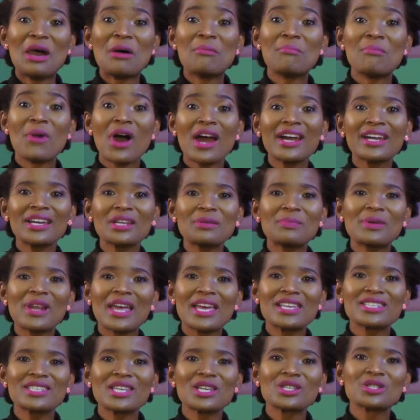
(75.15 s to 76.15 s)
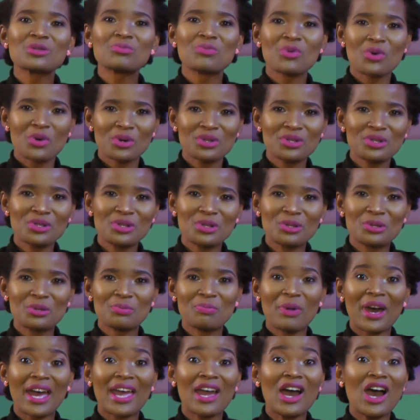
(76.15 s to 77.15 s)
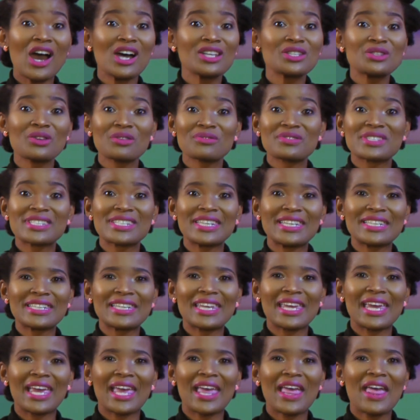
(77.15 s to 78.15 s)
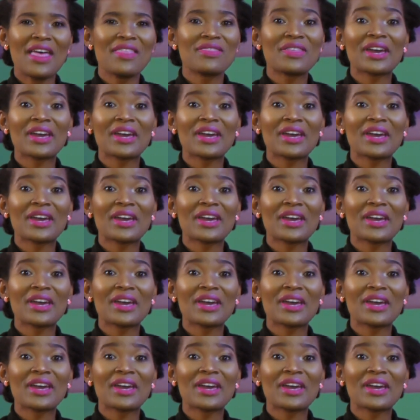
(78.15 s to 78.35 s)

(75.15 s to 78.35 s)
Marketplace is brought to you by Art of Skincare,